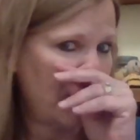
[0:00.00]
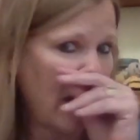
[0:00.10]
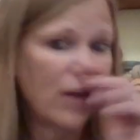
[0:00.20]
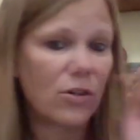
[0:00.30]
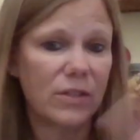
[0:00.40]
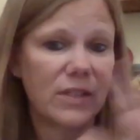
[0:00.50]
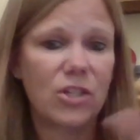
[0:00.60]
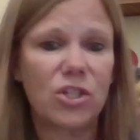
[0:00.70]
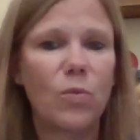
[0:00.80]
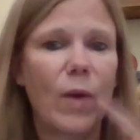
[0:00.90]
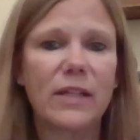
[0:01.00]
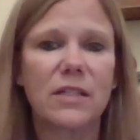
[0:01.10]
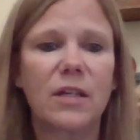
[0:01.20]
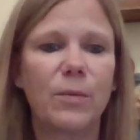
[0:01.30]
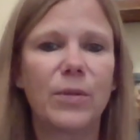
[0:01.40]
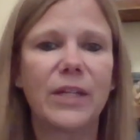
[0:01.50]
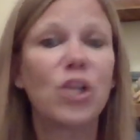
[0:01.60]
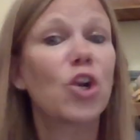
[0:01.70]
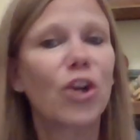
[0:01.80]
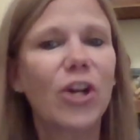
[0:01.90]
patterns that she wanted to complete her